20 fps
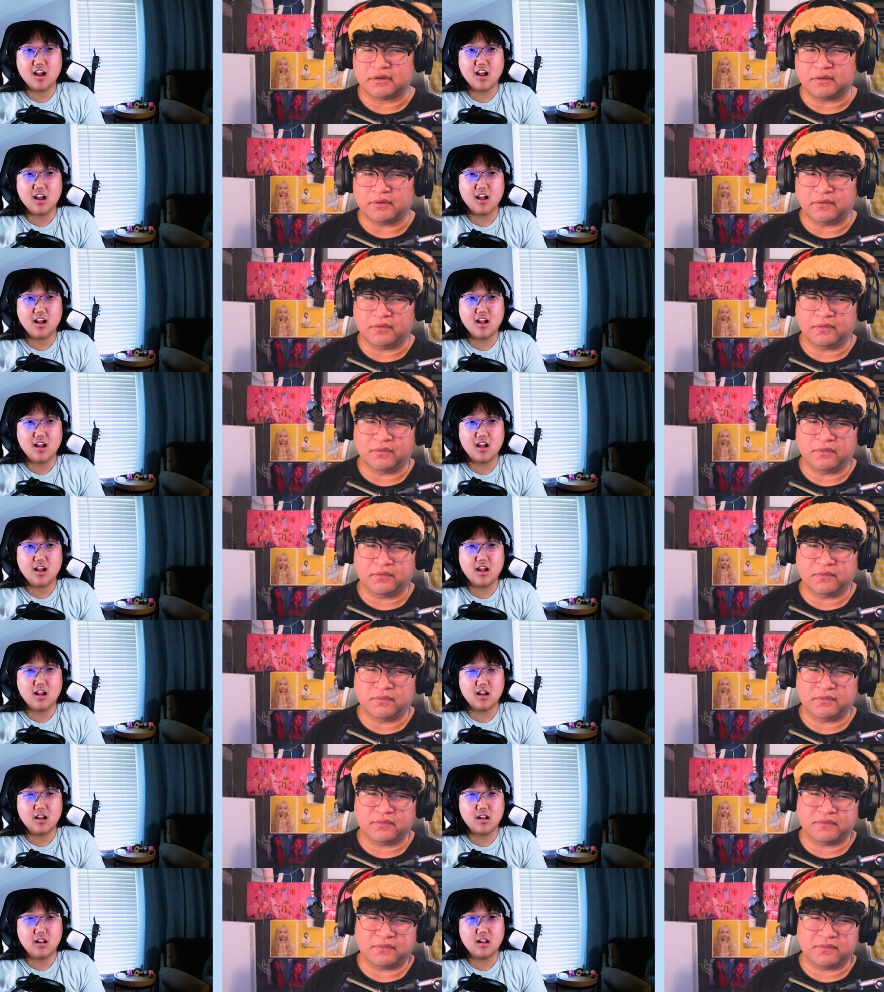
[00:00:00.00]

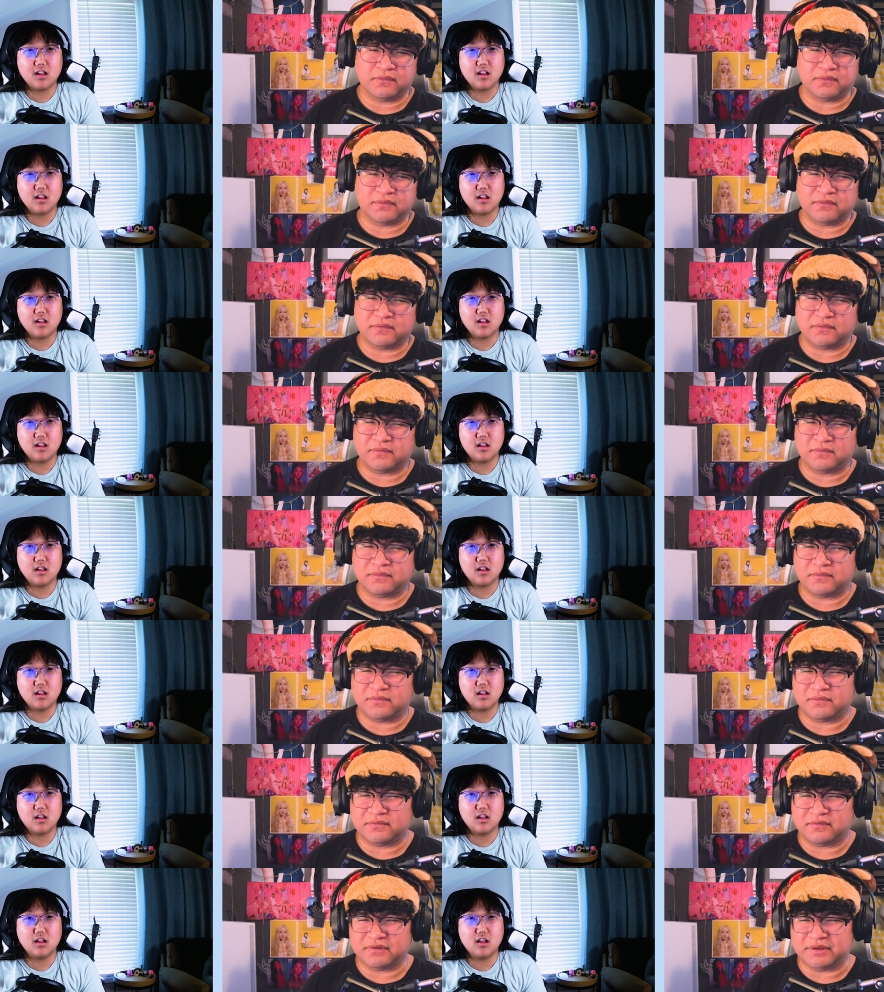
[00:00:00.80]

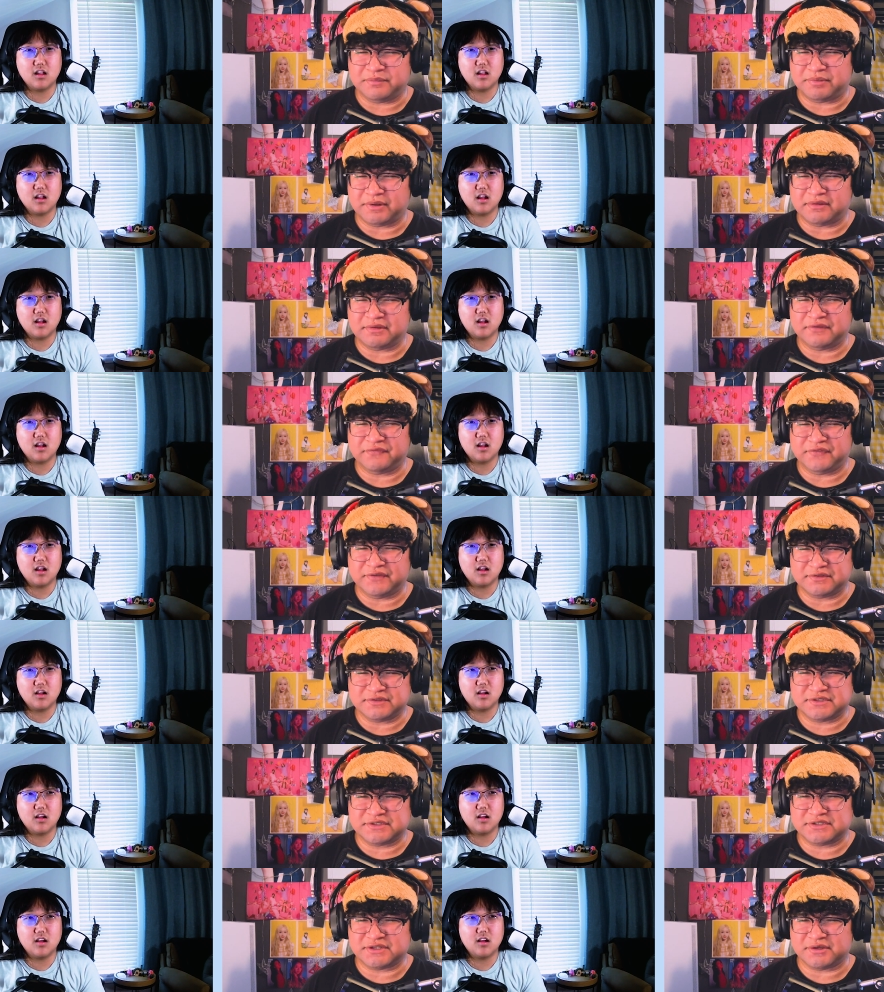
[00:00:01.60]
Speaker 1: Oh, he probably feels
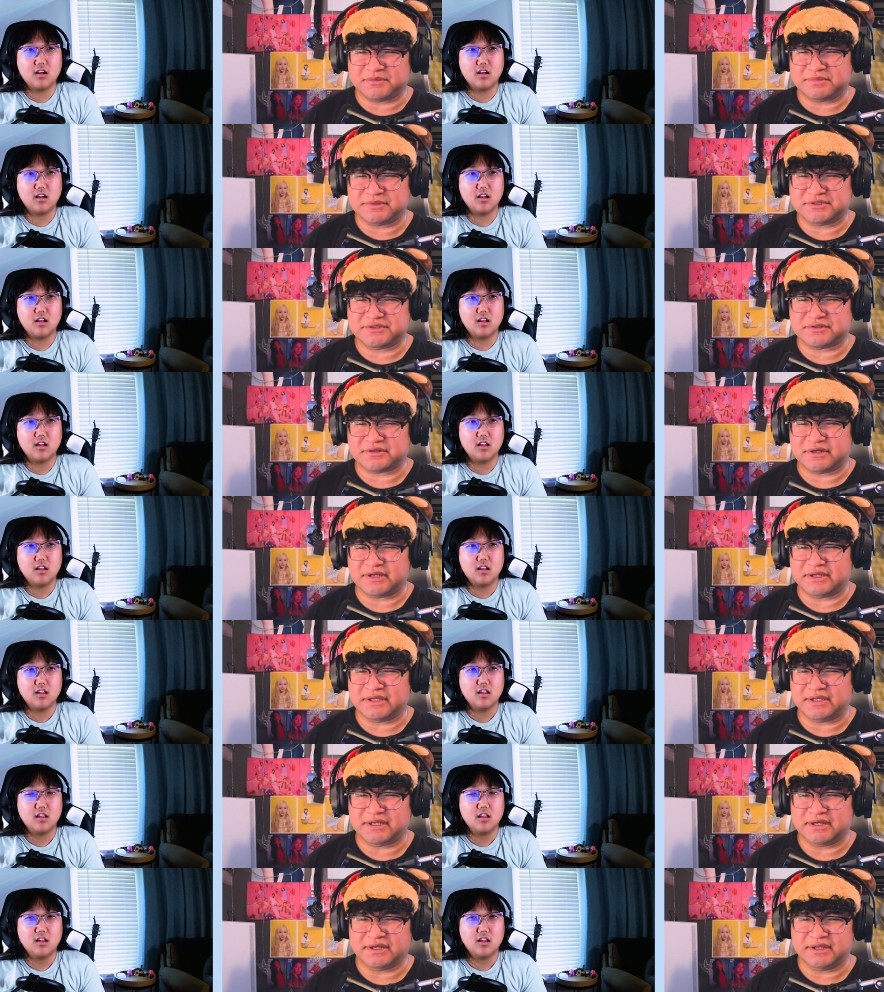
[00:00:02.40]
so
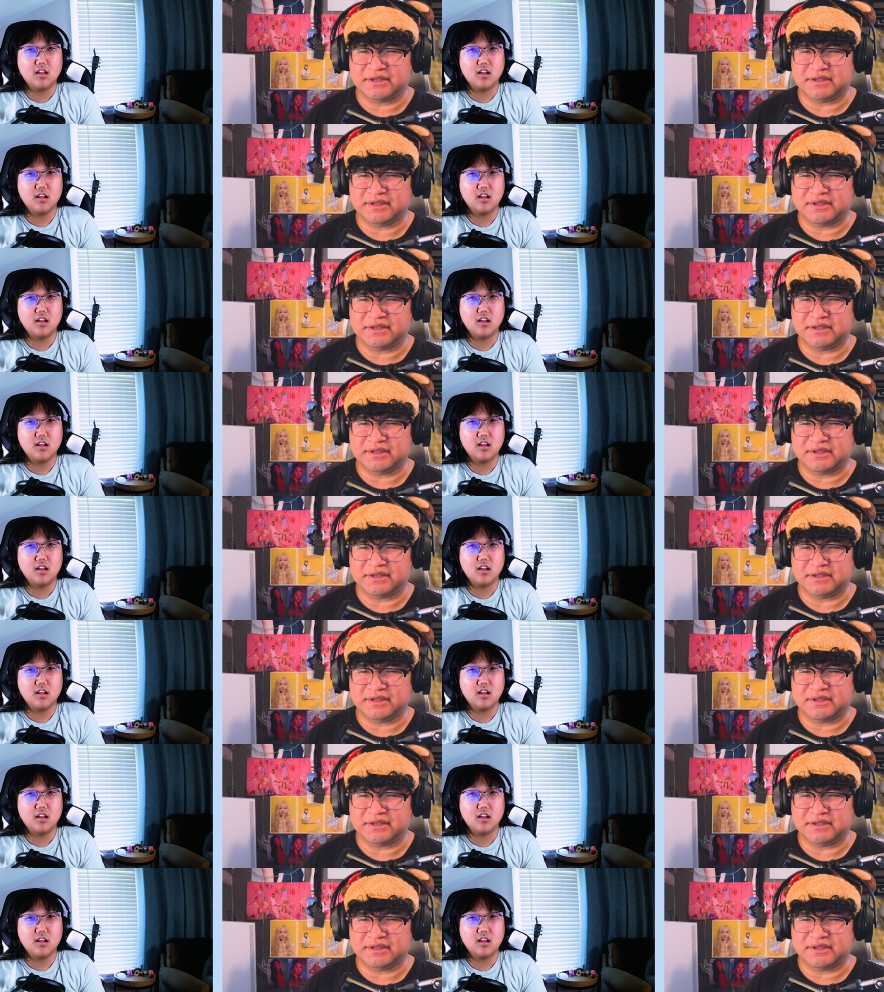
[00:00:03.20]
betrayed.